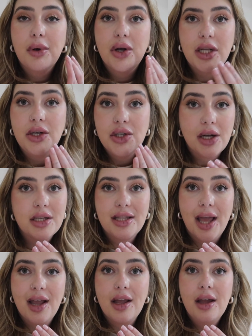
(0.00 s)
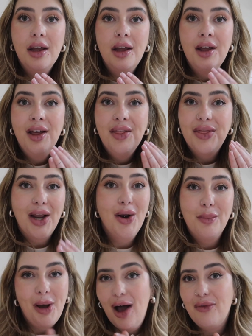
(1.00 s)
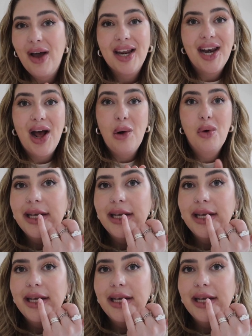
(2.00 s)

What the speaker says: because I just think they look perfect now.